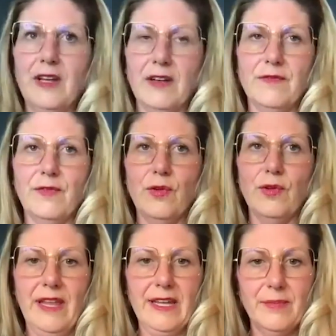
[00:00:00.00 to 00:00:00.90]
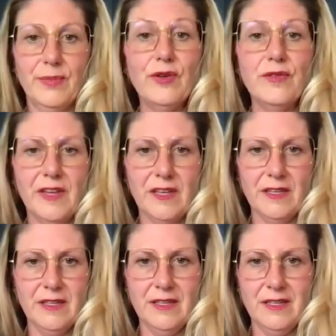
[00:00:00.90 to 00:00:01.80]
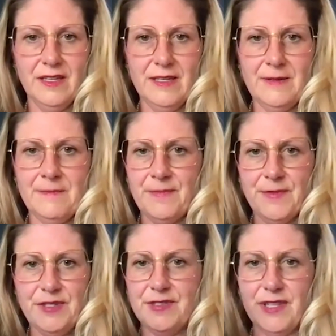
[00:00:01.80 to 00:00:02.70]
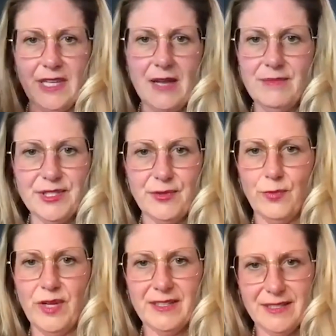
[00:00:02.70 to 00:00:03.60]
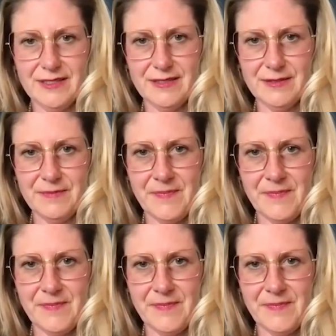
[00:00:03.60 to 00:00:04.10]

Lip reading: unfold like a movie. Just like I'm just a witness.